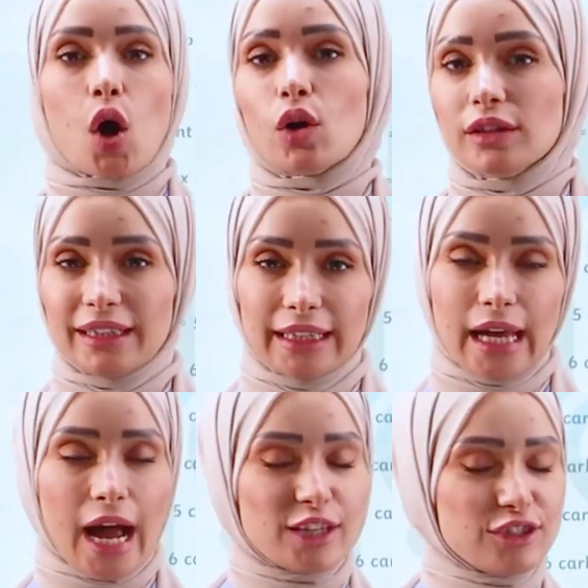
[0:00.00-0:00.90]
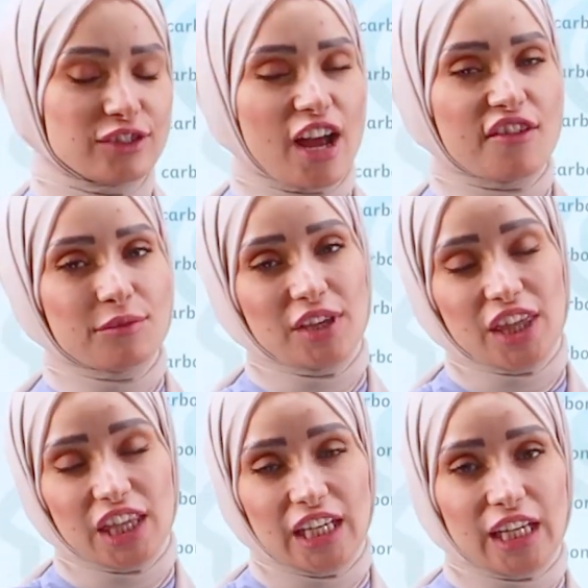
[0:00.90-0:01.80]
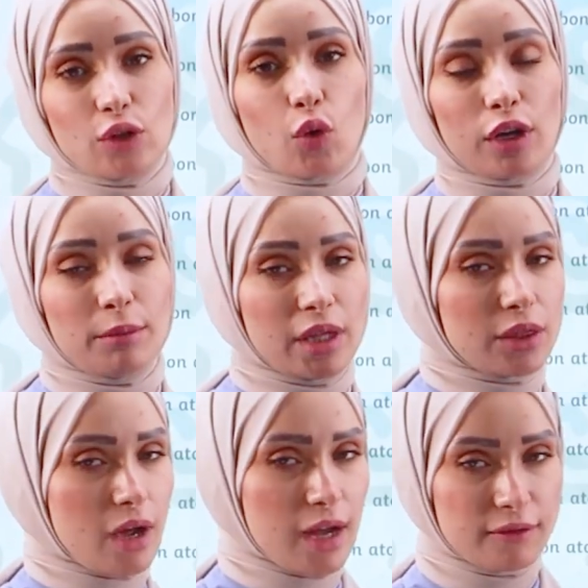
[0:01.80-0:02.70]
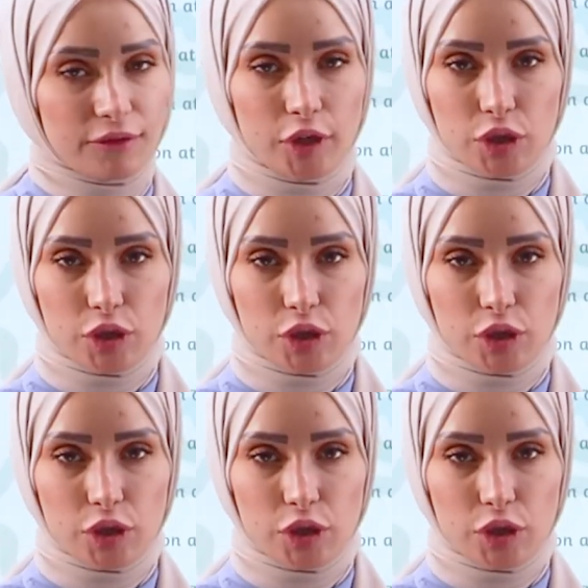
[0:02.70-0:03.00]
only. I don't have methane or methane for